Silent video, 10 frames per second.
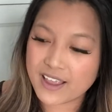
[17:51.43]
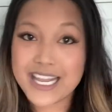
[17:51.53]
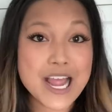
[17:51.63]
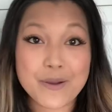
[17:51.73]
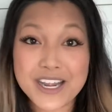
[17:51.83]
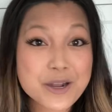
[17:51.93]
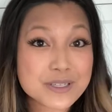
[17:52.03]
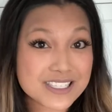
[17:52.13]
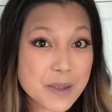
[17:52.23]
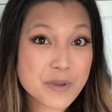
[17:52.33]
Now I know
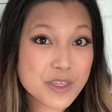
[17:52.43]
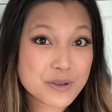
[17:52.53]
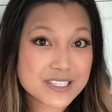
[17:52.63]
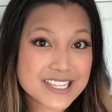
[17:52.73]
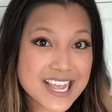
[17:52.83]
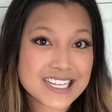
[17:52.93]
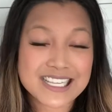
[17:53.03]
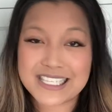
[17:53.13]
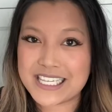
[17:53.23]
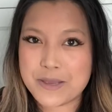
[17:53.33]
some of those things
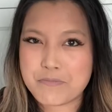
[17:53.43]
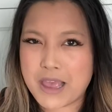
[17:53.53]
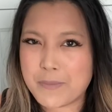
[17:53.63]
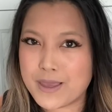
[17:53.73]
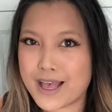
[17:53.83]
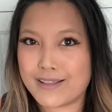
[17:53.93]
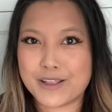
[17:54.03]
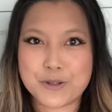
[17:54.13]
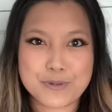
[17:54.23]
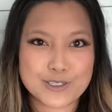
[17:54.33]
seem maybe a
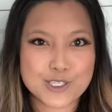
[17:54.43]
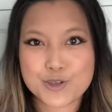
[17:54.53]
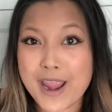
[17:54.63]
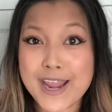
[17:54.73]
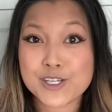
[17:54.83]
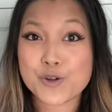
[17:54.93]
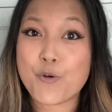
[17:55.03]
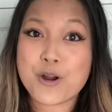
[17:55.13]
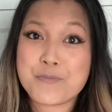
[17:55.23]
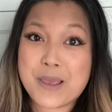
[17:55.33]
little bit strange
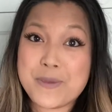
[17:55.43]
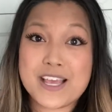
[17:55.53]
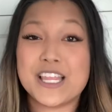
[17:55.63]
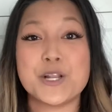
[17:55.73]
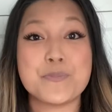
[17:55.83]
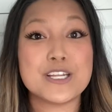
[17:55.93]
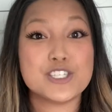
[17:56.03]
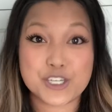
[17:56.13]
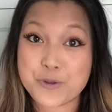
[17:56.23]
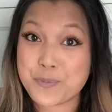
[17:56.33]
or maybe a little bit
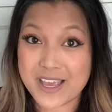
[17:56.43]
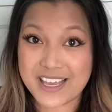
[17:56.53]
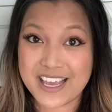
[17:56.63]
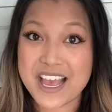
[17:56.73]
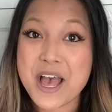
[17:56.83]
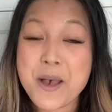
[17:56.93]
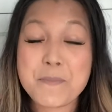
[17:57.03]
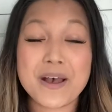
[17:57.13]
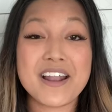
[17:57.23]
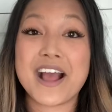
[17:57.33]
too picky,
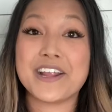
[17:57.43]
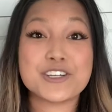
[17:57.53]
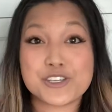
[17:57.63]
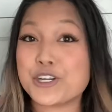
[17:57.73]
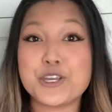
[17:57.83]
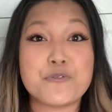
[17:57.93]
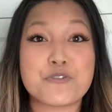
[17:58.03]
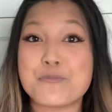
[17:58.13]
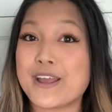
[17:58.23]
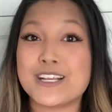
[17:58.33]
but I assure you
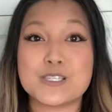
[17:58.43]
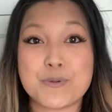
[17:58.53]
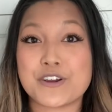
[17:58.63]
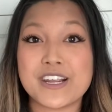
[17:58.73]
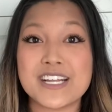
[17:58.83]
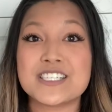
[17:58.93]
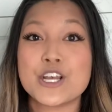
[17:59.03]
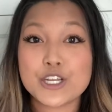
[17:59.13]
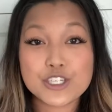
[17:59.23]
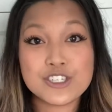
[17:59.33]
from my experience,
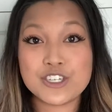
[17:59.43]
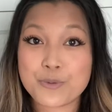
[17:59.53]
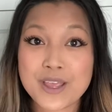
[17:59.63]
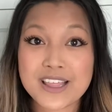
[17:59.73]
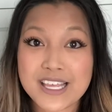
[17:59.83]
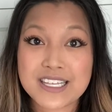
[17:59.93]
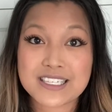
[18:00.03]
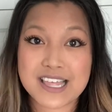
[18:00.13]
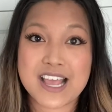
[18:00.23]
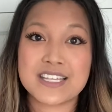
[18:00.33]
doing these
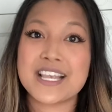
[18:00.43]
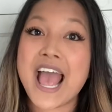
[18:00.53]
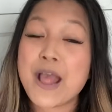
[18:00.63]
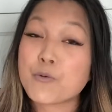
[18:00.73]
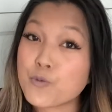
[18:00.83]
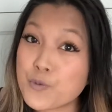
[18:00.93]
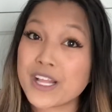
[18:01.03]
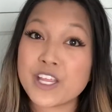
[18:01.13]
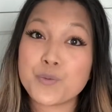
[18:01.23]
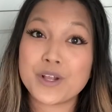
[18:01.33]
things
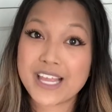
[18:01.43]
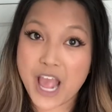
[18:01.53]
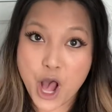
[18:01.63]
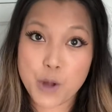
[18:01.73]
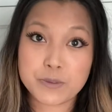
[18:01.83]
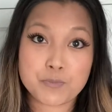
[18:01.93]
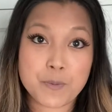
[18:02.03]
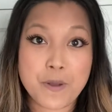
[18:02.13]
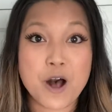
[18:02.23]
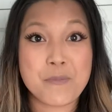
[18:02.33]
really, really helped
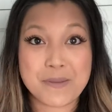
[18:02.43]
propel my